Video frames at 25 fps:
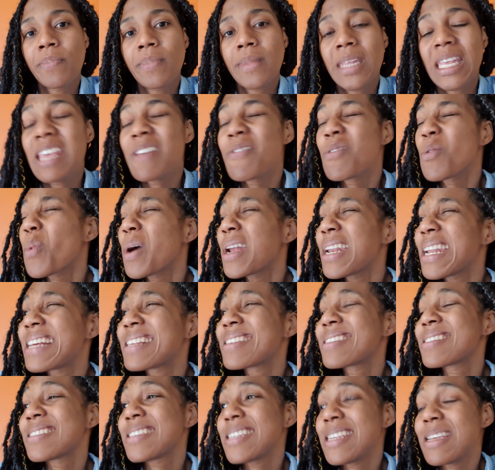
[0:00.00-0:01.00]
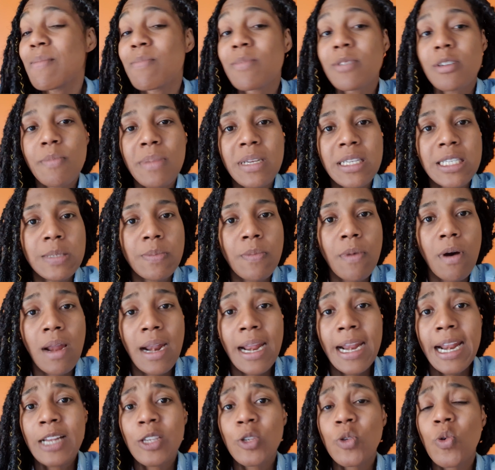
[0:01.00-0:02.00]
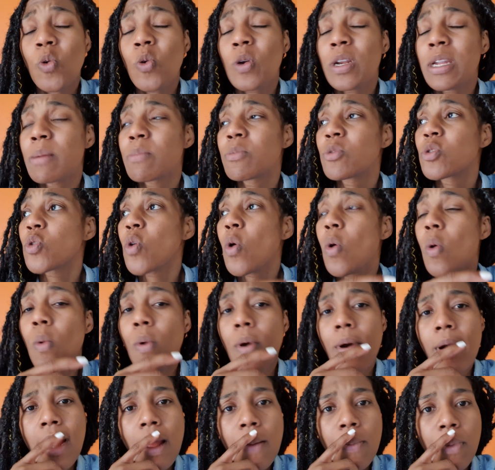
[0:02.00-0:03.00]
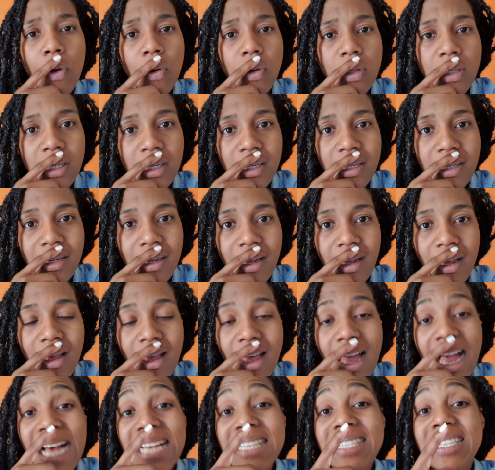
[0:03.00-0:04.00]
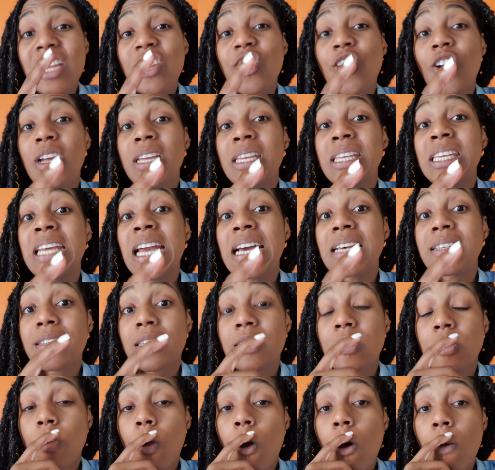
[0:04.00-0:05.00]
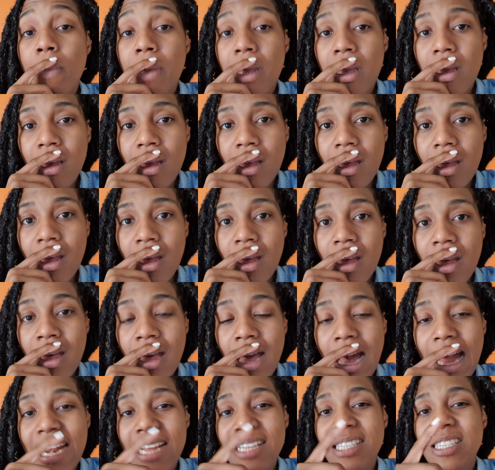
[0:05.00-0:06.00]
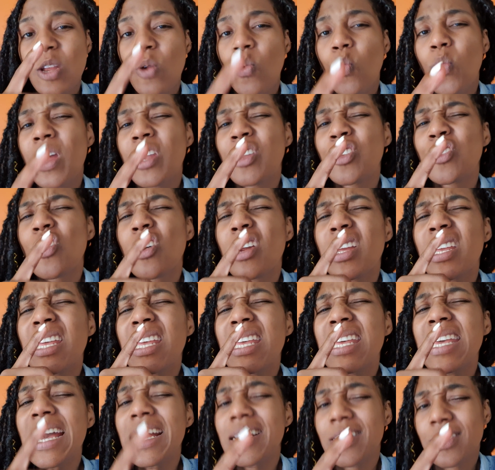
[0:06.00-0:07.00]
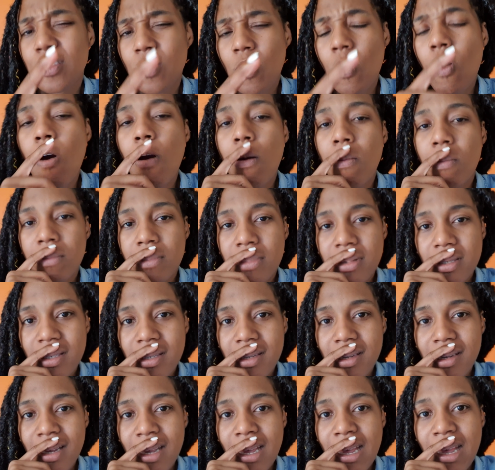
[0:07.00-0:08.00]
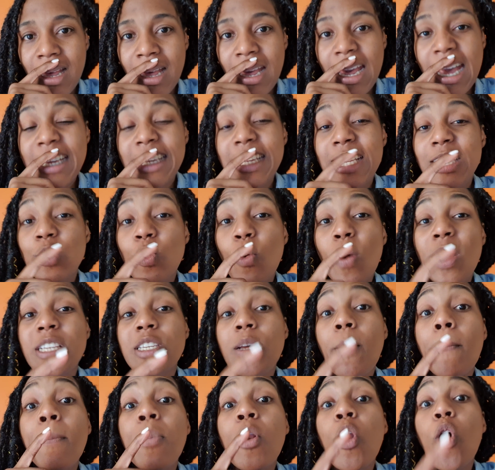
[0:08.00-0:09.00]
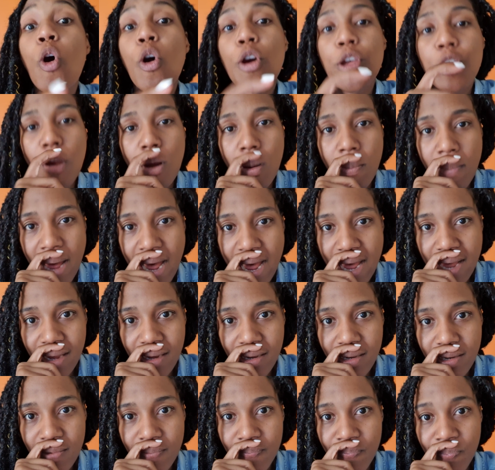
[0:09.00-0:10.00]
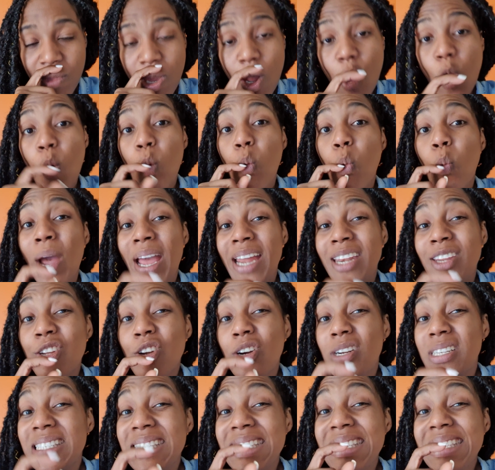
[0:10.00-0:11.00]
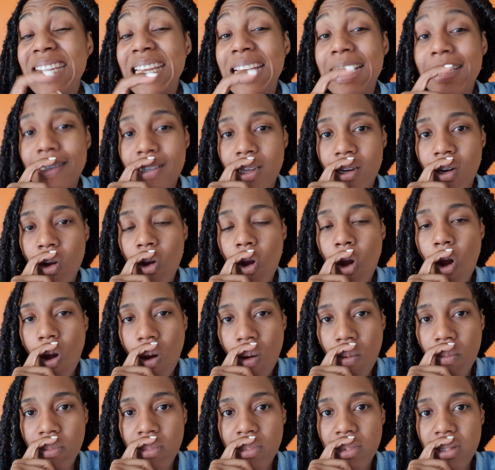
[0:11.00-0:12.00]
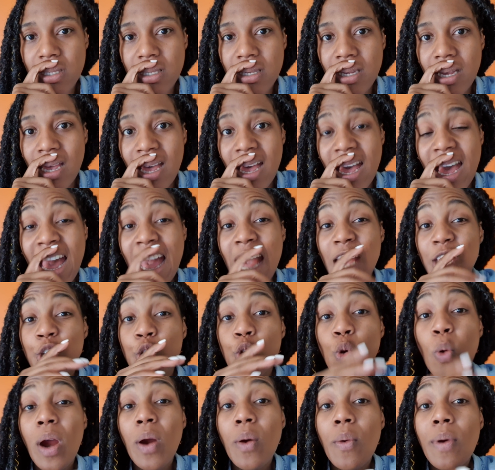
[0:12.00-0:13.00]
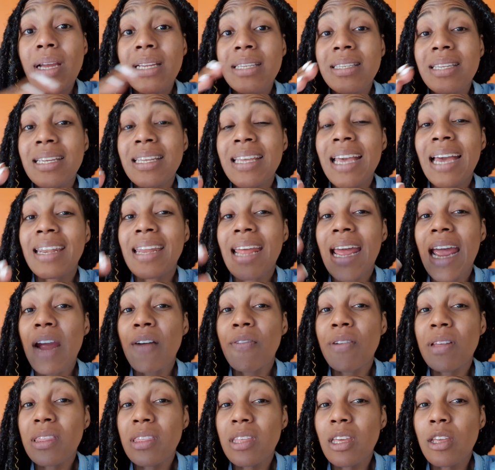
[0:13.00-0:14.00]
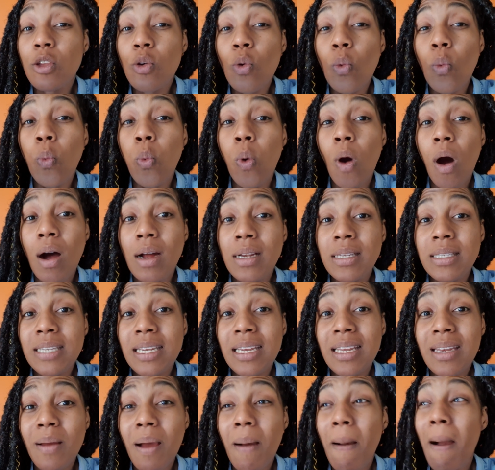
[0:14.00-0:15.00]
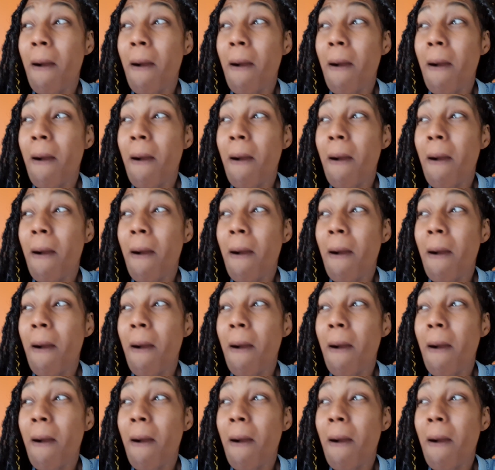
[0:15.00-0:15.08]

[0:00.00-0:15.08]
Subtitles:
Even when they seem to be small. And I told him, don't worry about it. I said, your yes is coming. And I said, when your yes comes, it is going to blow your mind. When your season comes, you are going to get everything you wanted